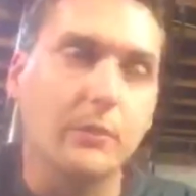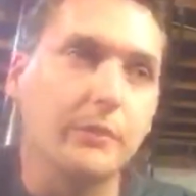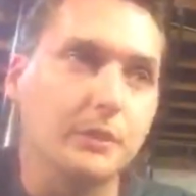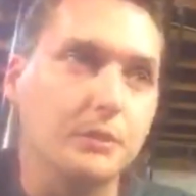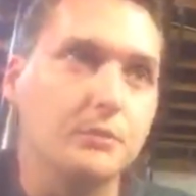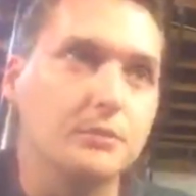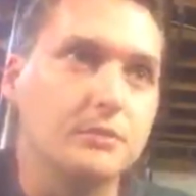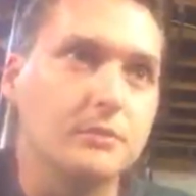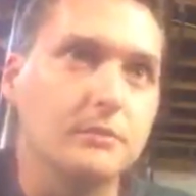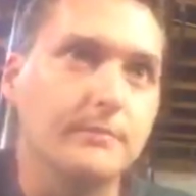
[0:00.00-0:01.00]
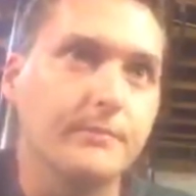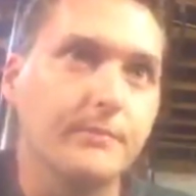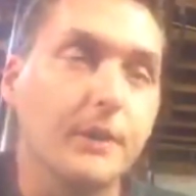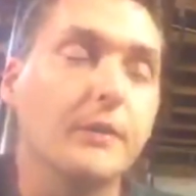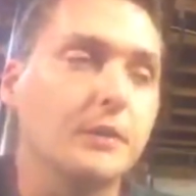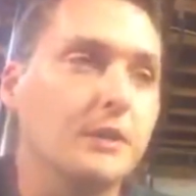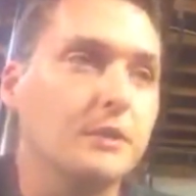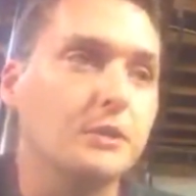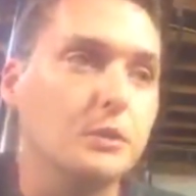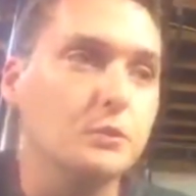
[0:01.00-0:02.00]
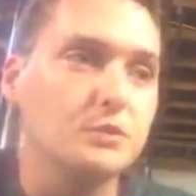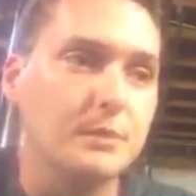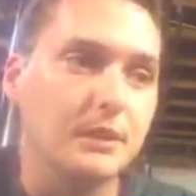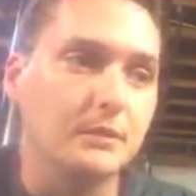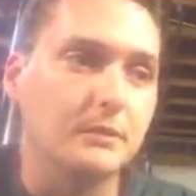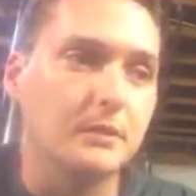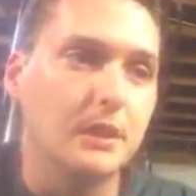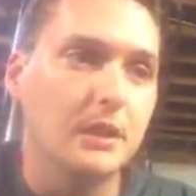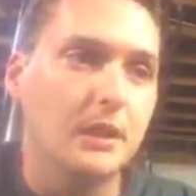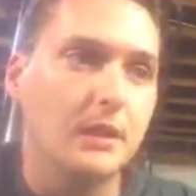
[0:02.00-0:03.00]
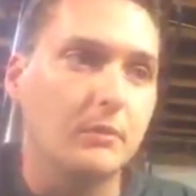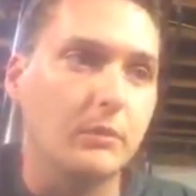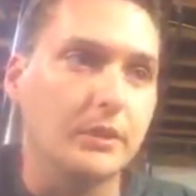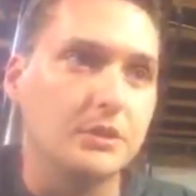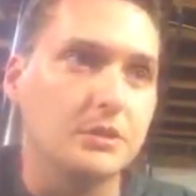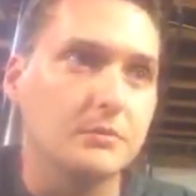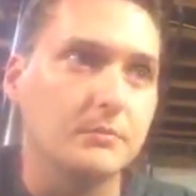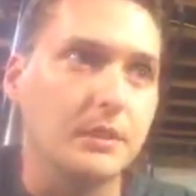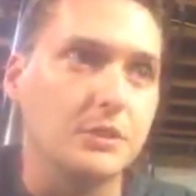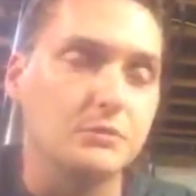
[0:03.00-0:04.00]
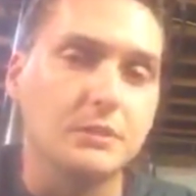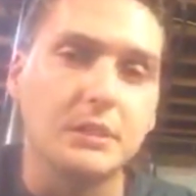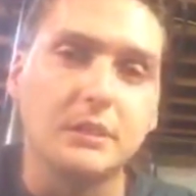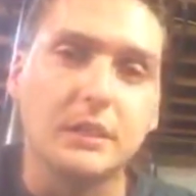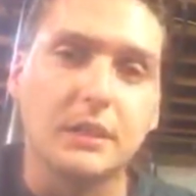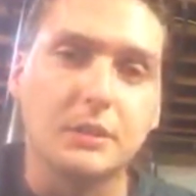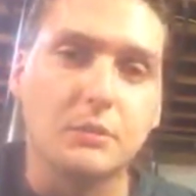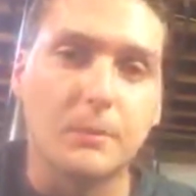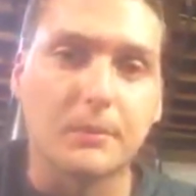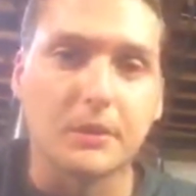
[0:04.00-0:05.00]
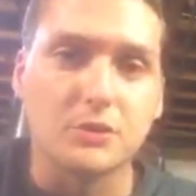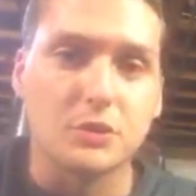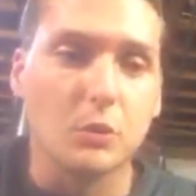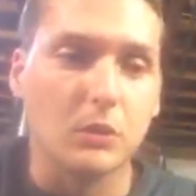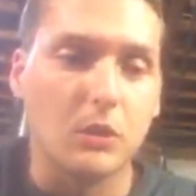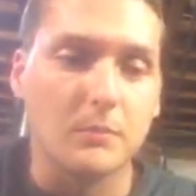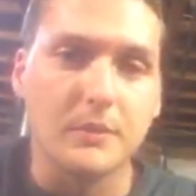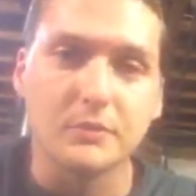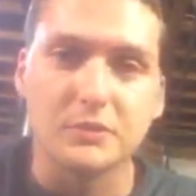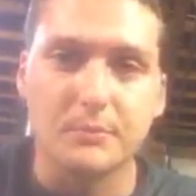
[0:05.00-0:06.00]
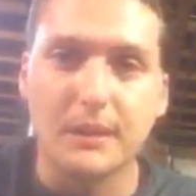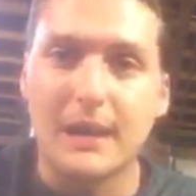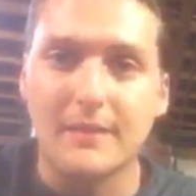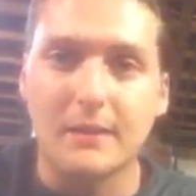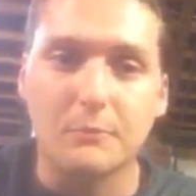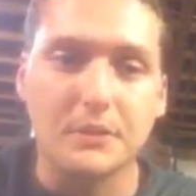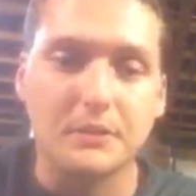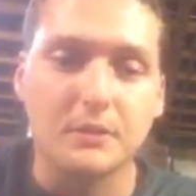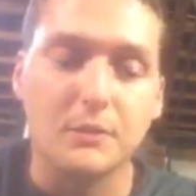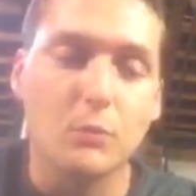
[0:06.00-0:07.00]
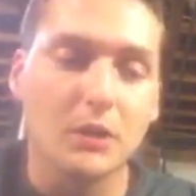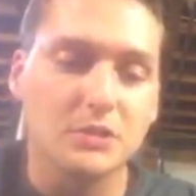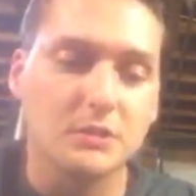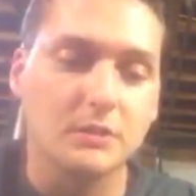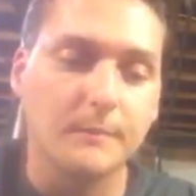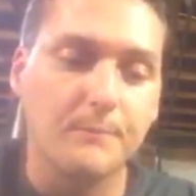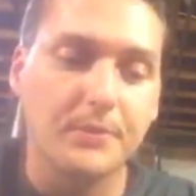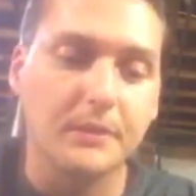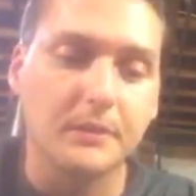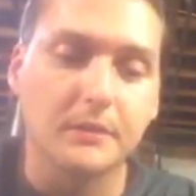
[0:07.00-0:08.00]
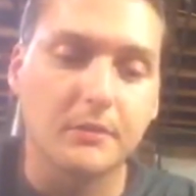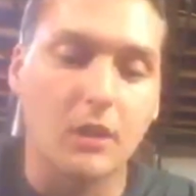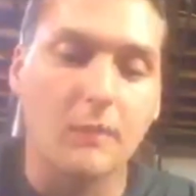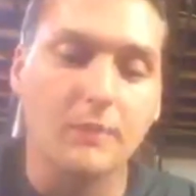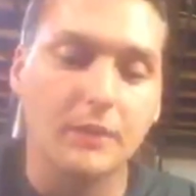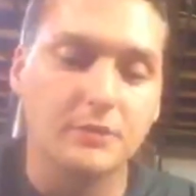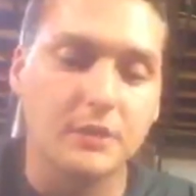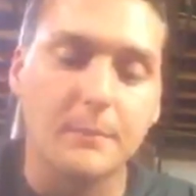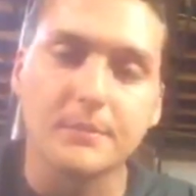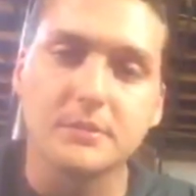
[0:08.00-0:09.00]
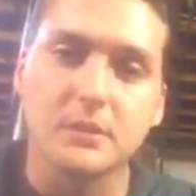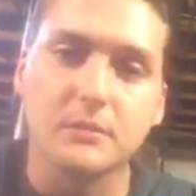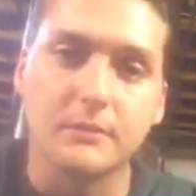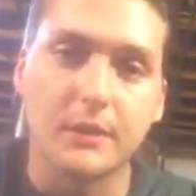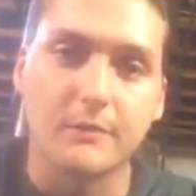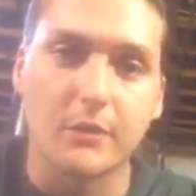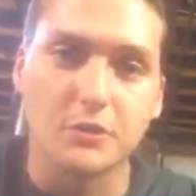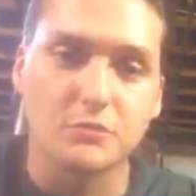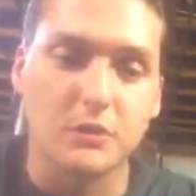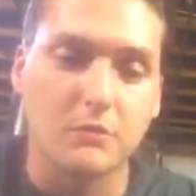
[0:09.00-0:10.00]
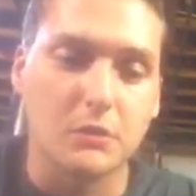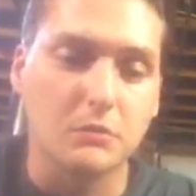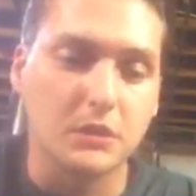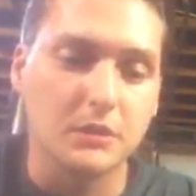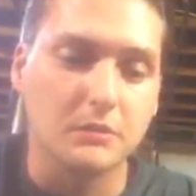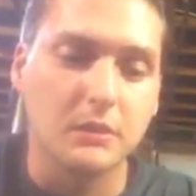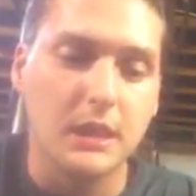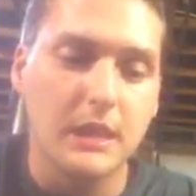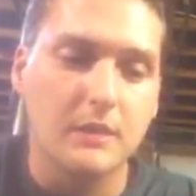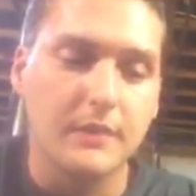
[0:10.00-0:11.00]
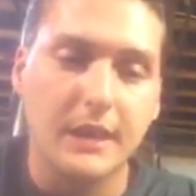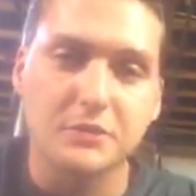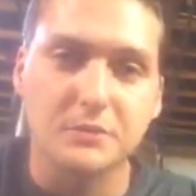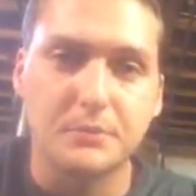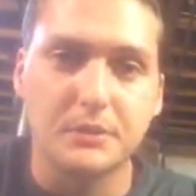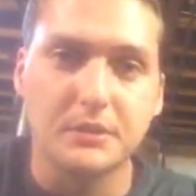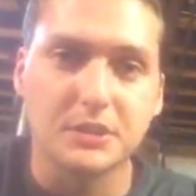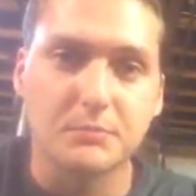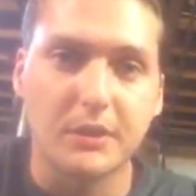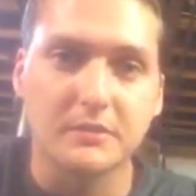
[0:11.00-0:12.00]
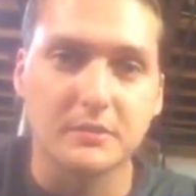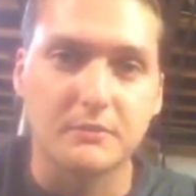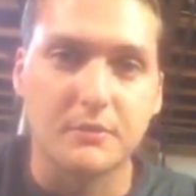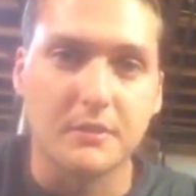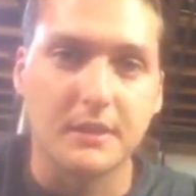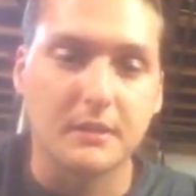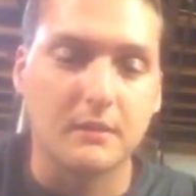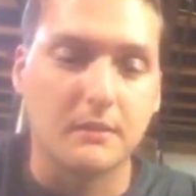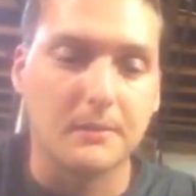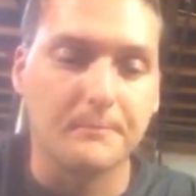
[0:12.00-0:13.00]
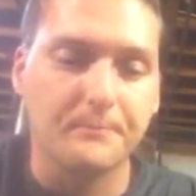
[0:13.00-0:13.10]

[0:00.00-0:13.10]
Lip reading: They'll use no, they'll give you a new spindle, which means you'll need to get a new upper control arm, and they'll supply that with you. If you watch the crop duster episode, the very first one on Roadkill, they actually put disc brakes on the front of that car.